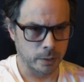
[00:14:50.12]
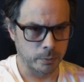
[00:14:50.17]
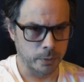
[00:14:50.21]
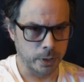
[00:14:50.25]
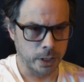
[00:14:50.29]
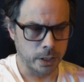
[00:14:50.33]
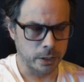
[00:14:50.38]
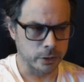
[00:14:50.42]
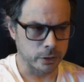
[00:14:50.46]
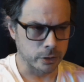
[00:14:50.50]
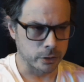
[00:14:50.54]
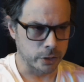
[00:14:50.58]

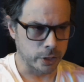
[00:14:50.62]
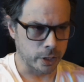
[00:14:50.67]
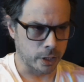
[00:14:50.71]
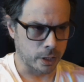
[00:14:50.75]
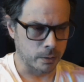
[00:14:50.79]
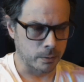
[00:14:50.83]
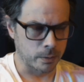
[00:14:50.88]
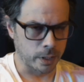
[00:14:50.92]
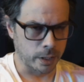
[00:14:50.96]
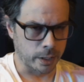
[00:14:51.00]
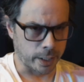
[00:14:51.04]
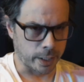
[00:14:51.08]
Manish and
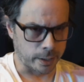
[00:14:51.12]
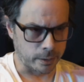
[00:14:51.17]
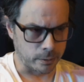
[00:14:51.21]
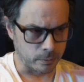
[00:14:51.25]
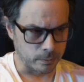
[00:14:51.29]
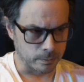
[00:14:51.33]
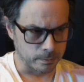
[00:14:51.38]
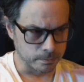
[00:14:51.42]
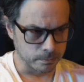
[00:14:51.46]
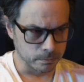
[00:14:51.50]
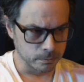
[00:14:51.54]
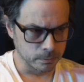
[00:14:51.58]
Jeremy
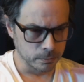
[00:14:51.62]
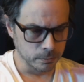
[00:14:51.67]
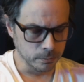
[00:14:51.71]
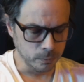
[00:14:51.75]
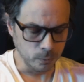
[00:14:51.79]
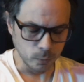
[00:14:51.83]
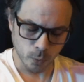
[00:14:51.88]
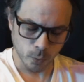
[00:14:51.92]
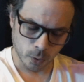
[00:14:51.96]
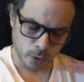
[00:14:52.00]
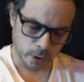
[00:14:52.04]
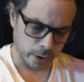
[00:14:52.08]
that
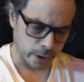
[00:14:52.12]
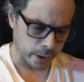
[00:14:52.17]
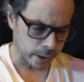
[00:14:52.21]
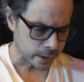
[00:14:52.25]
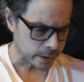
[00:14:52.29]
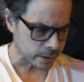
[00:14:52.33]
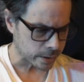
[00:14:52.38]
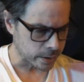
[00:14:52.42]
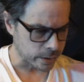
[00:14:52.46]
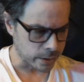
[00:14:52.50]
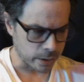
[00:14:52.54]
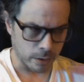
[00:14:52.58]
weren't
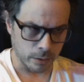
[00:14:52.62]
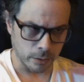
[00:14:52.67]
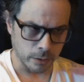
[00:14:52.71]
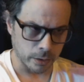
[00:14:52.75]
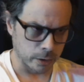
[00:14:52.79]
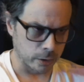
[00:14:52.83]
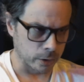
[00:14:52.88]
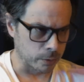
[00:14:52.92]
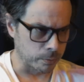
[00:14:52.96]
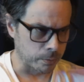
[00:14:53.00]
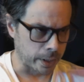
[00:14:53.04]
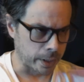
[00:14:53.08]

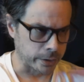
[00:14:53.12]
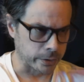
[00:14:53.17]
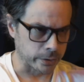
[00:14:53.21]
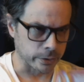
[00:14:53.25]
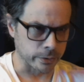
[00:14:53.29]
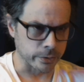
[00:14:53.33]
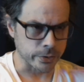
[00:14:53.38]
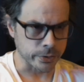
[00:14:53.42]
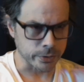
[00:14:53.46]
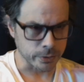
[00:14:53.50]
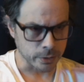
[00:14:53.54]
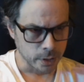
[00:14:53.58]
necessarily good
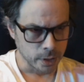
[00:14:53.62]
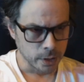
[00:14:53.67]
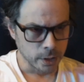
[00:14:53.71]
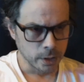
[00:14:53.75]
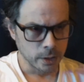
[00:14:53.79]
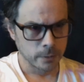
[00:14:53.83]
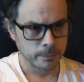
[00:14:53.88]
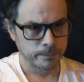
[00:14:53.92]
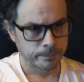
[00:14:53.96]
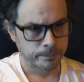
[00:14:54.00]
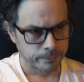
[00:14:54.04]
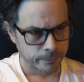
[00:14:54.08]
mentors.
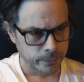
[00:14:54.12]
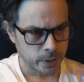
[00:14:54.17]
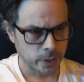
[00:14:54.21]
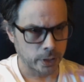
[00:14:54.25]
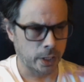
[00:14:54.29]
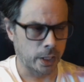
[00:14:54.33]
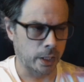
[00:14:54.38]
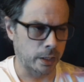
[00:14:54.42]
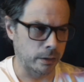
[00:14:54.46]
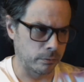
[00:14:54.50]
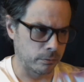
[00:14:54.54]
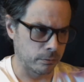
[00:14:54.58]

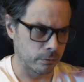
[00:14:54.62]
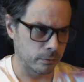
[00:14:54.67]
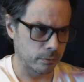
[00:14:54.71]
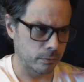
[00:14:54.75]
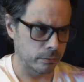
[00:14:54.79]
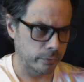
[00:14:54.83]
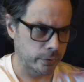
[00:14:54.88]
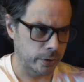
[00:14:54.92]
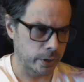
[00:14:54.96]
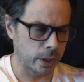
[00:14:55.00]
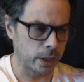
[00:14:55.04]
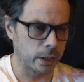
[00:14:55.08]
Again,
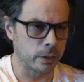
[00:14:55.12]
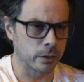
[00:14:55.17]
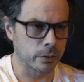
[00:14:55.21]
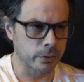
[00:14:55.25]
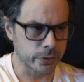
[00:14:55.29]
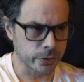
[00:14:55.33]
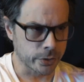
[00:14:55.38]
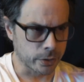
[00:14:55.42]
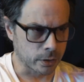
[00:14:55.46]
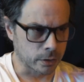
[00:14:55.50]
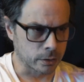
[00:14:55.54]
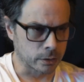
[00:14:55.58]
the
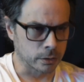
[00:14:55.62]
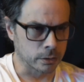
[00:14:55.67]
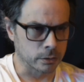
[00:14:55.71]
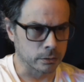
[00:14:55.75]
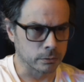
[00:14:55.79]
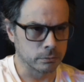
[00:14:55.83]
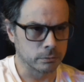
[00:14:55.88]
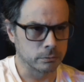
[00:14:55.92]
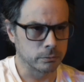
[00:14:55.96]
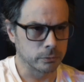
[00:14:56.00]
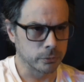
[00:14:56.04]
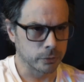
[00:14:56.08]
inner
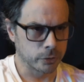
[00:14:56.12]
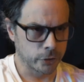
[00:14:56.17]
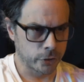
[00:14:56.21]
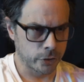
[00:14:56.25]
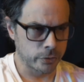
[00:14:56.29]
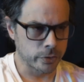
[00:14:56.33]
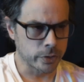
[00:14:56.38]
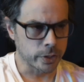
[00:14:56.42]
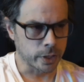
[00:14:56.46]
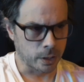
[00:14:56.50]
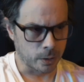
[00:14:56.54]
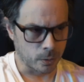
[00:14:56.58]
circle,
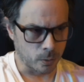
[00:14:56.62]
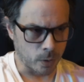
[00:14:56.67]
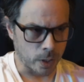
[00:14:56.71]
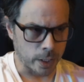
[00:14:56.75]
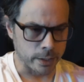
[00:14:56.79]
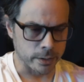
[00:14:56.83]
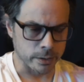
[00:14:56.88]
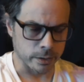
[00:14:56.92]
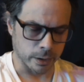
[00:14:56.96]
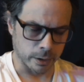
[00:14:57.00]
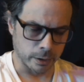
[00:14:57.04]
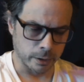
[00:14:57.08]
choosing it
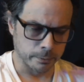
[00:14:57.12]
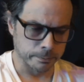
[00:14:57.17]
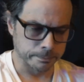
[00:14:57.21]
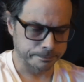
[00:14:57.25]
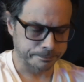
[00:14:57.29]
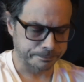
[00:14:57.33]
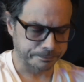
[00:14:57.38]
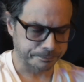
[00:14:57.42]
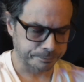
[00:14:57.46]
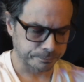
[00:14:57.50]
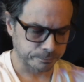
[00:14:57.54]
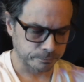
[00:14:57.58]
wisely.
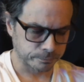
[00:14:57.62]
